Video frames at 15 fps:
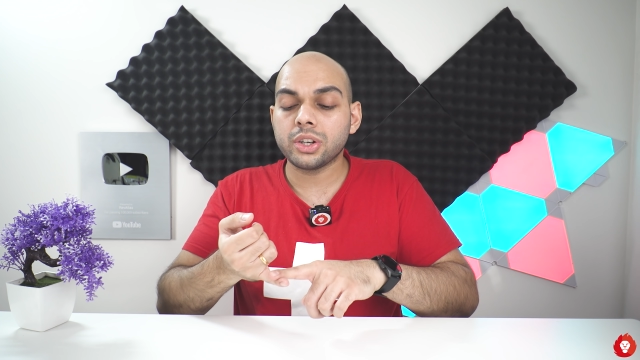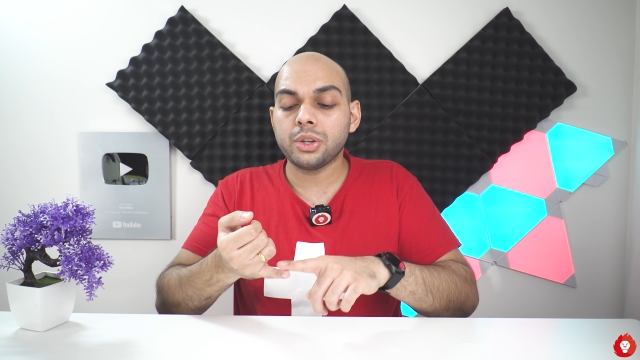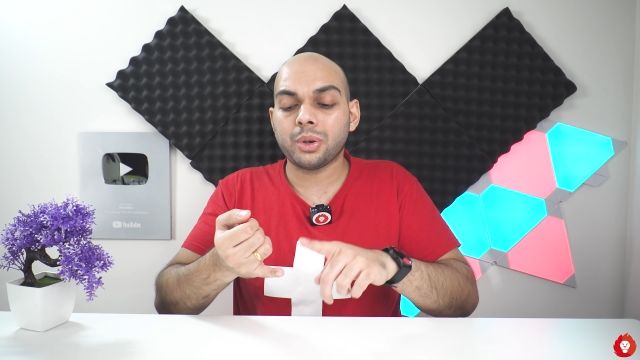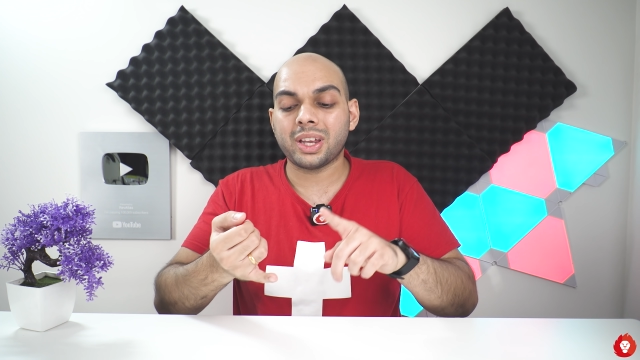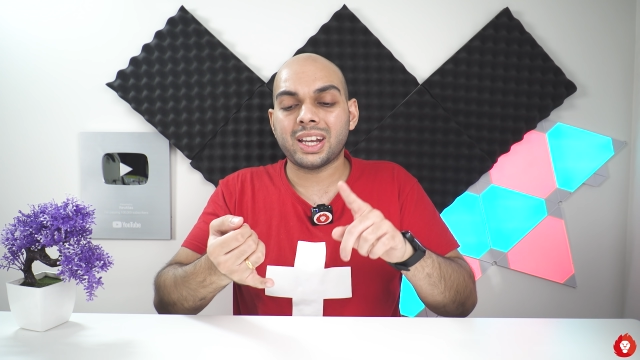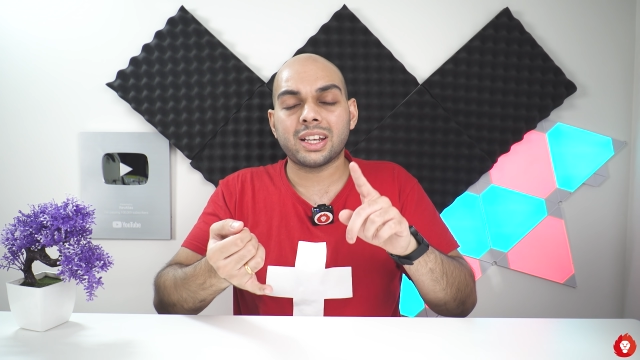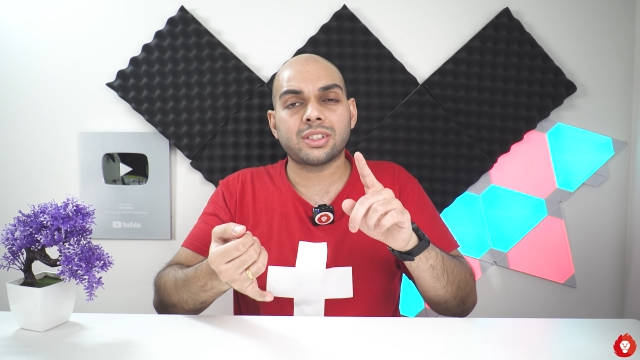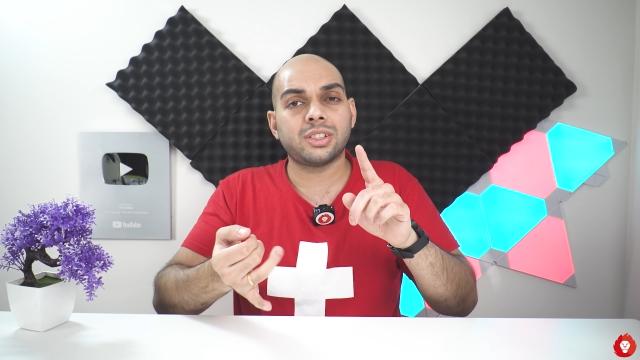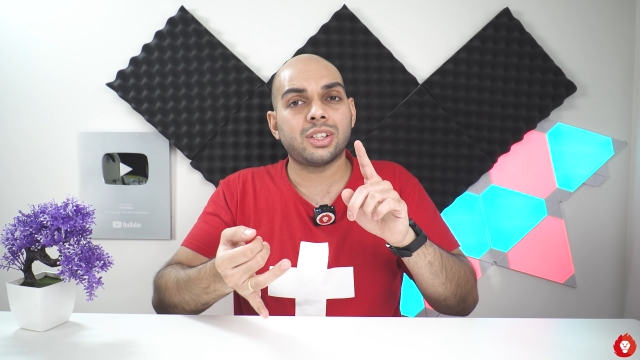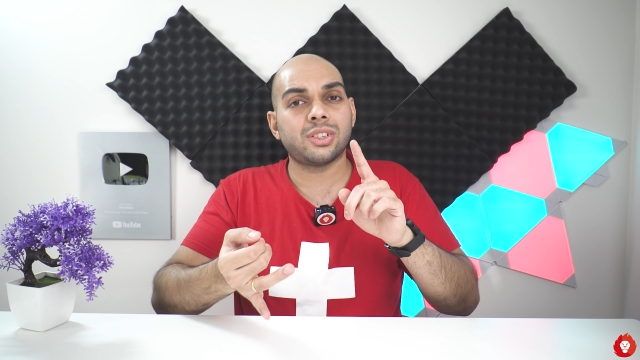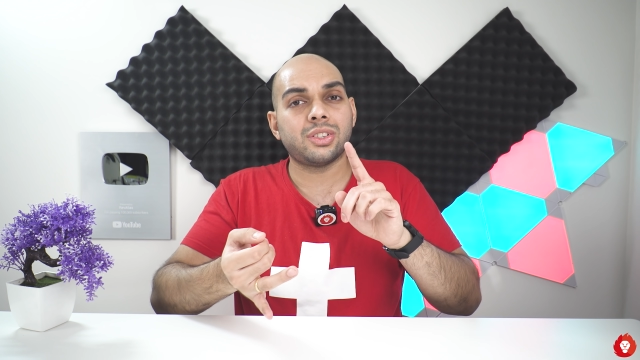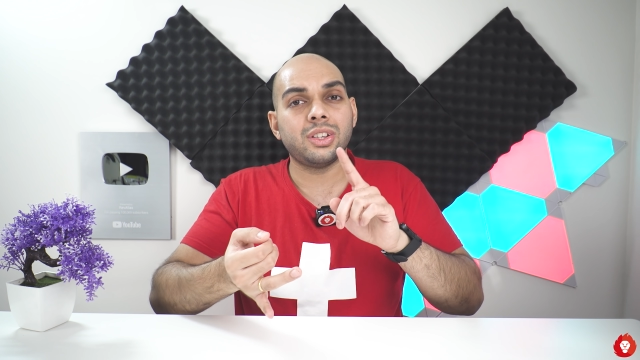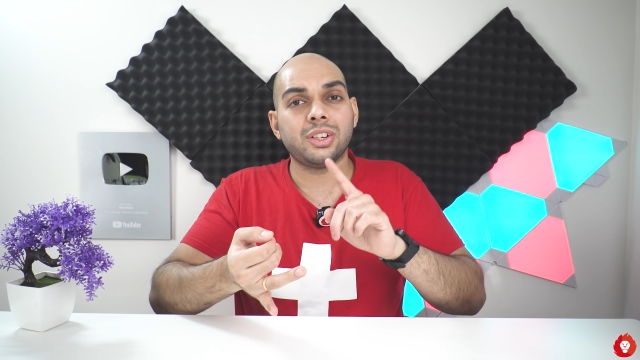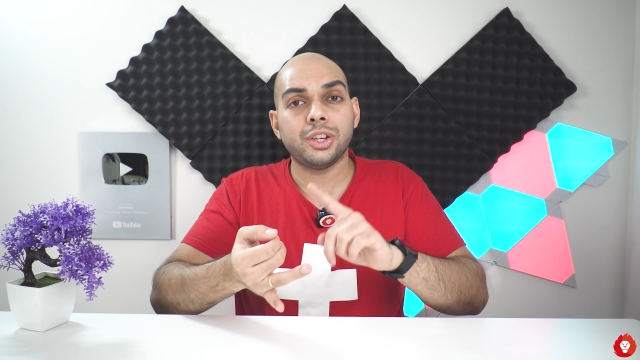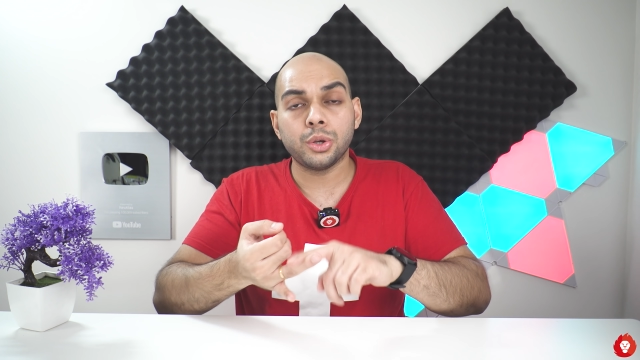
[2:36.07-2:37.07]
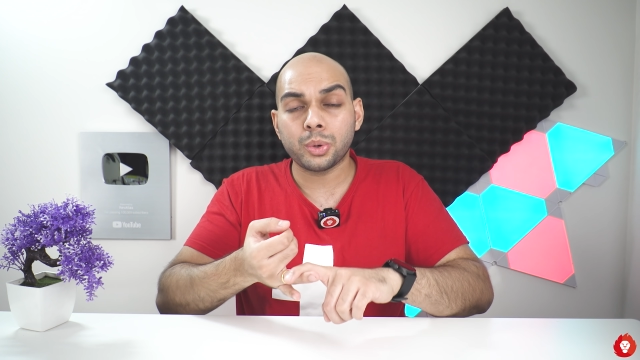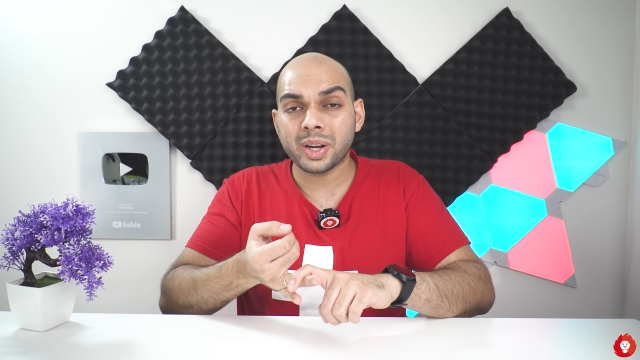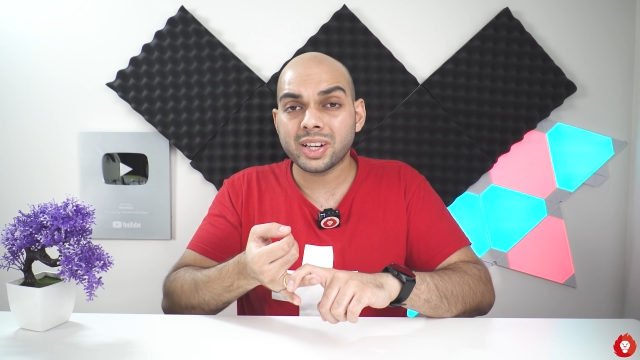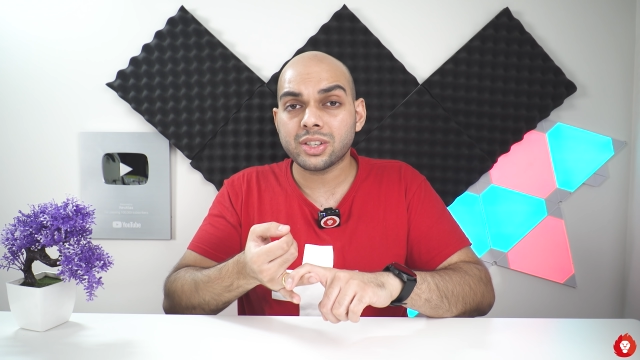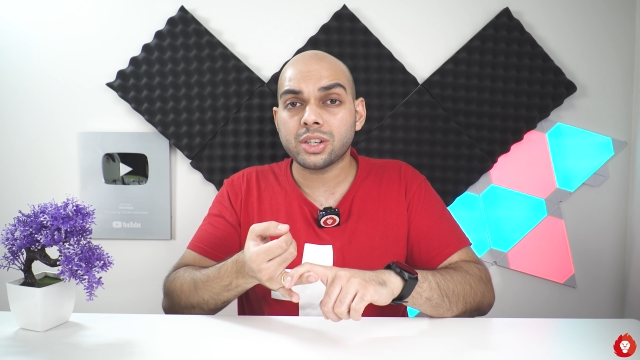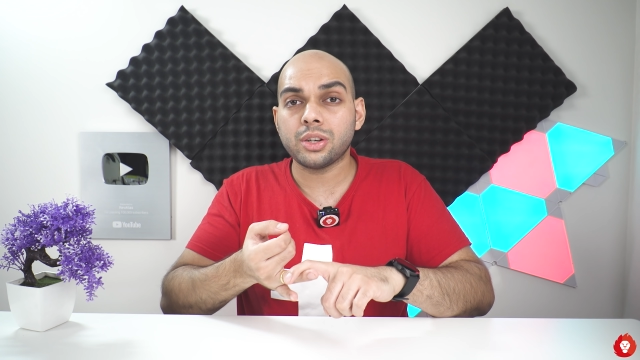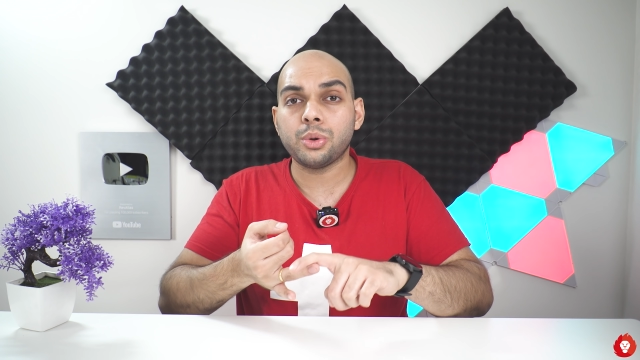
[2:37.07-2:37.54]
you can adjust the
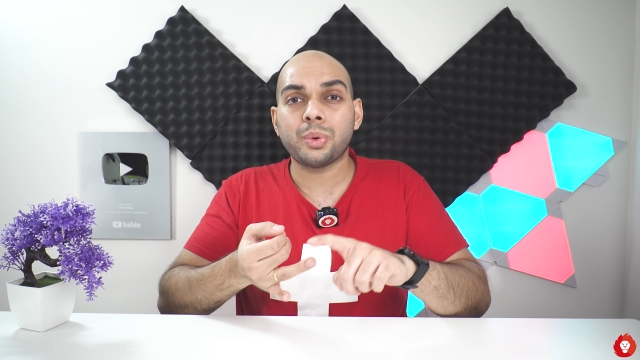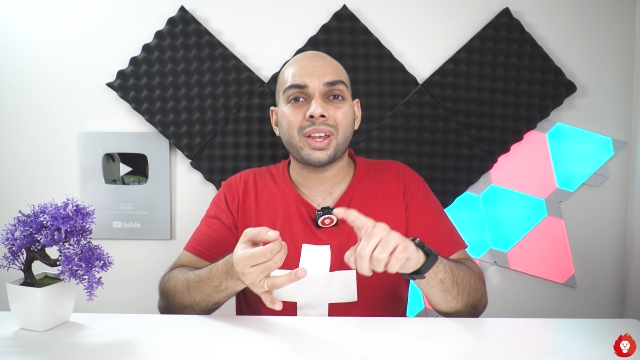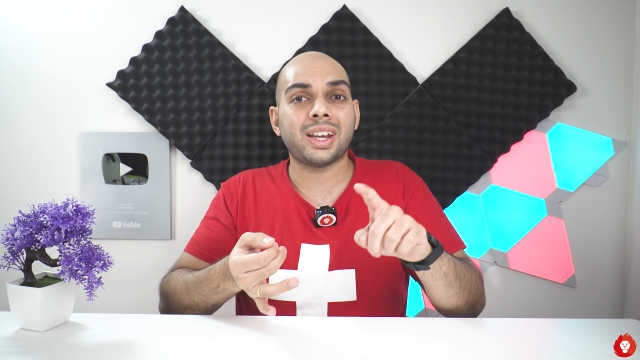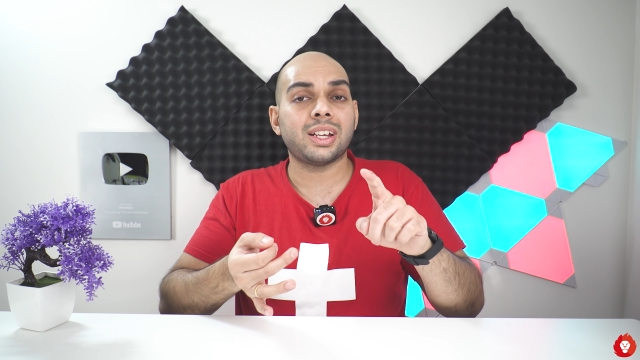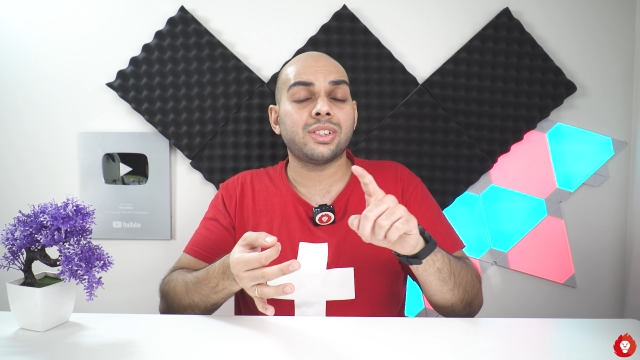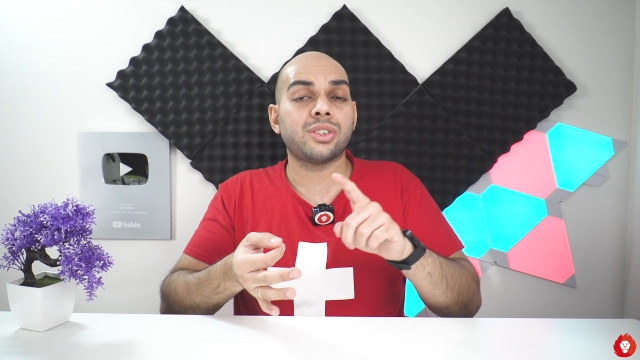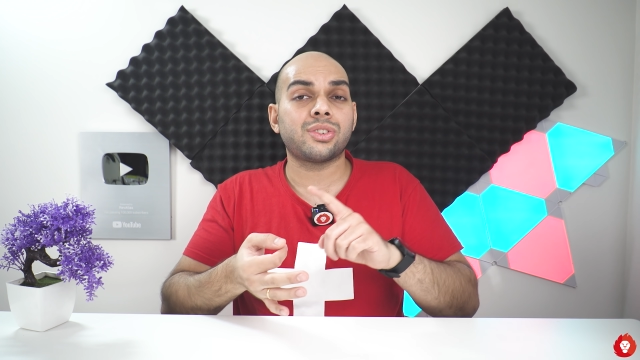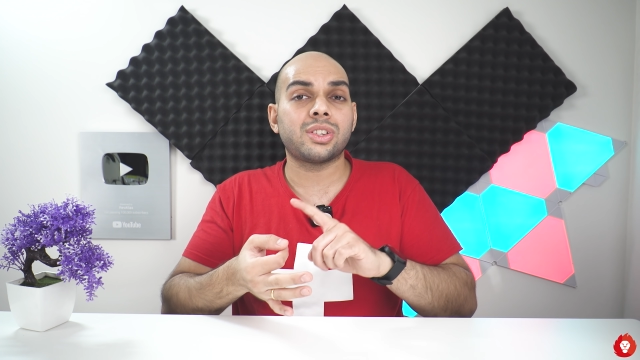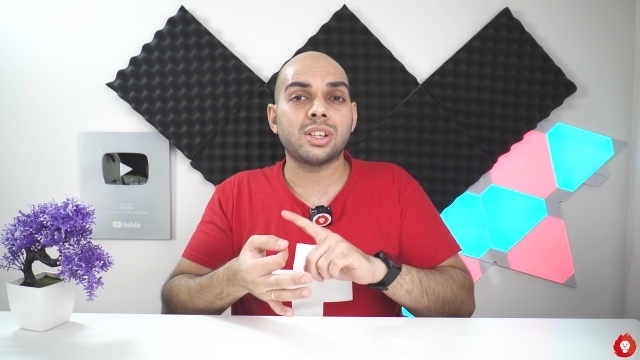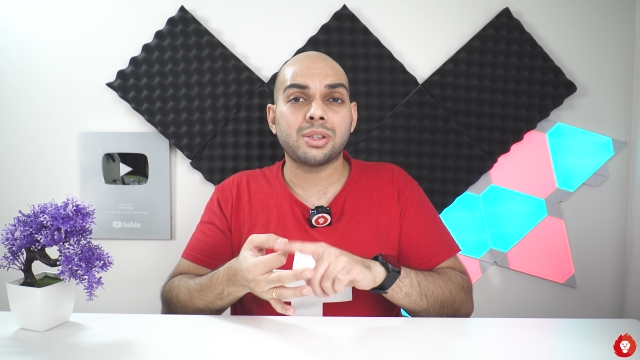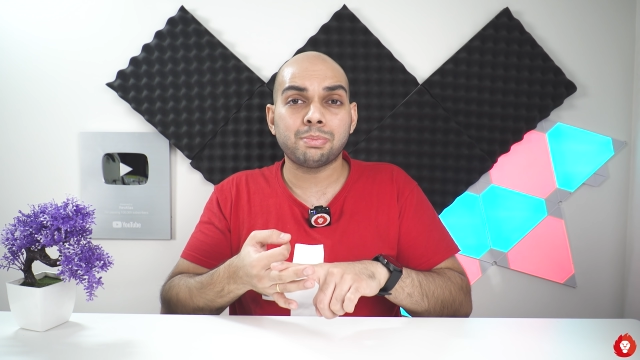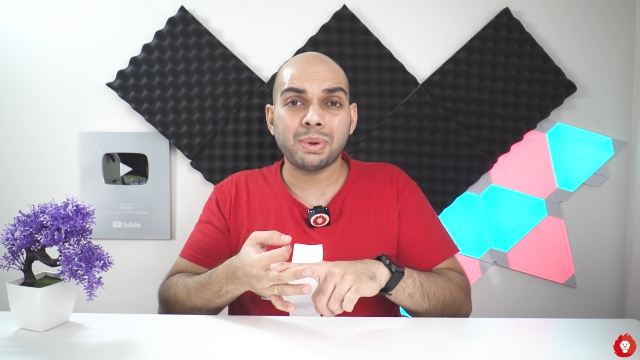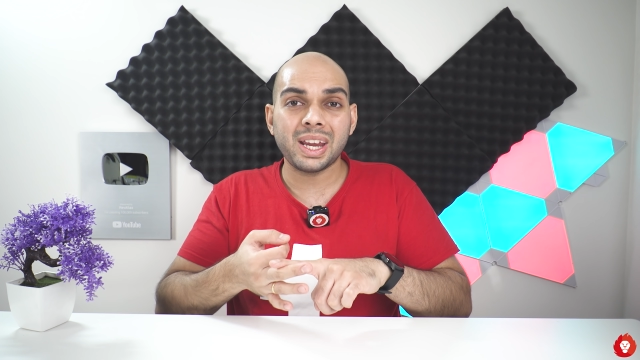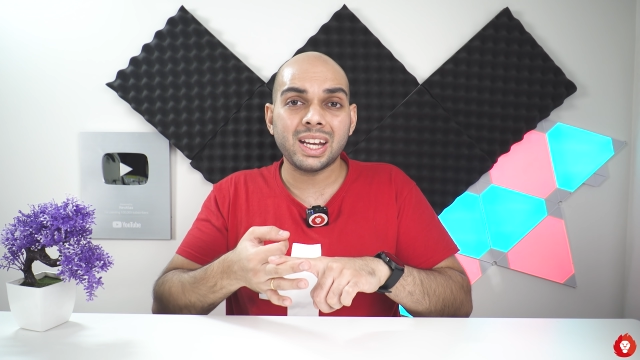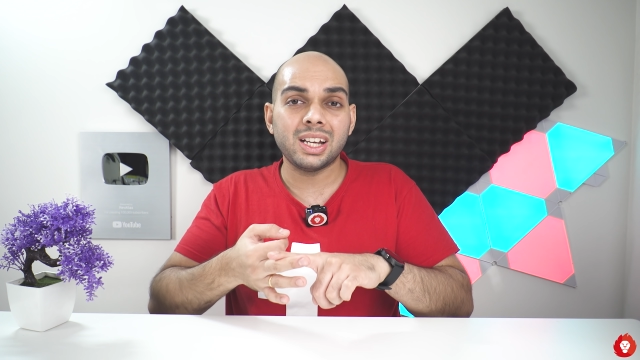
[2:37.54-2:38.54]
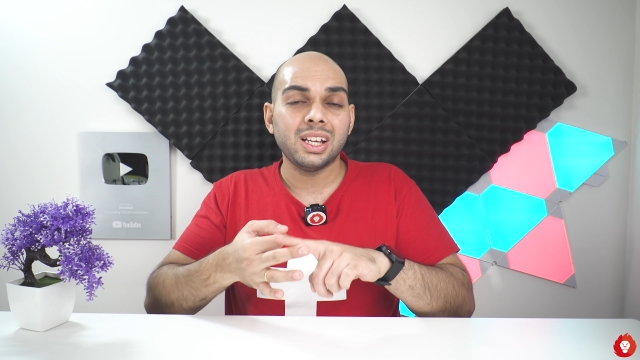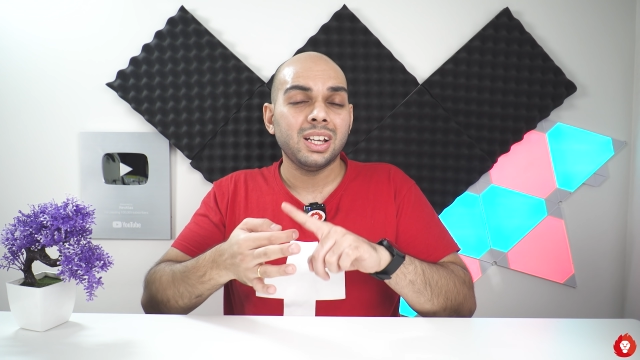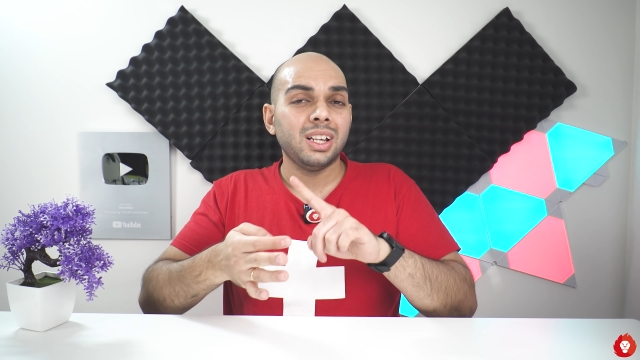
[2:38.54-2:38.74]
duration, you can adjust the speed,